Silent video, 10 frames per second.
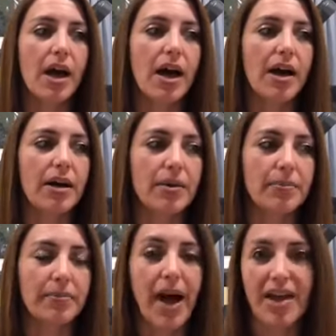
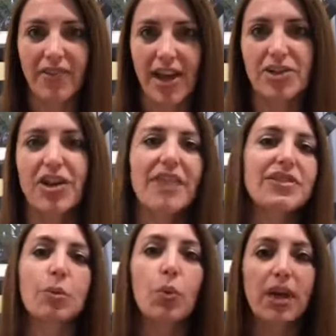I fast draft
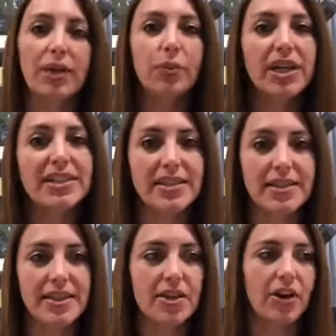and what is the
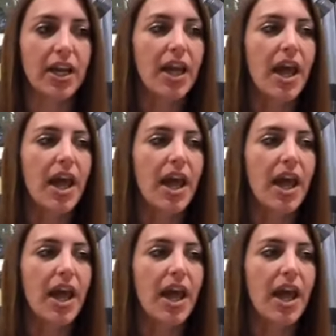secret.